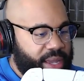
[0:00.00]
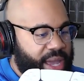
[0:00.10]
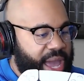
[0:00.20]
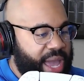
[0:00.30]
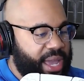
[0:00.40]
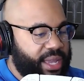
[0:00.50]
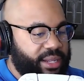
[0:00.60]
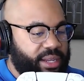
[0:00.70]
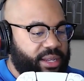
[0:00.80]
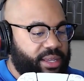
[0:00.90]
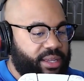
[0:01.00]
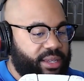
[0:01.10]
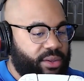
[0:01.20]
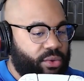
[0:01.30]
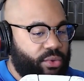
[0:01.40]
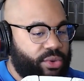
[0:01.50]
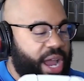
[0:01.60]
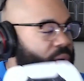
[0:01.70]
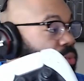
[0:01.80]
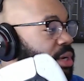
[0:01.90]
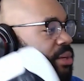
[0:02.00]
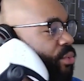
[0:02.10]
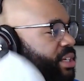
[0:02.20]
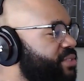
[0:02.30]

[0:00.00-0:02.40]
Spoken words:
And now what is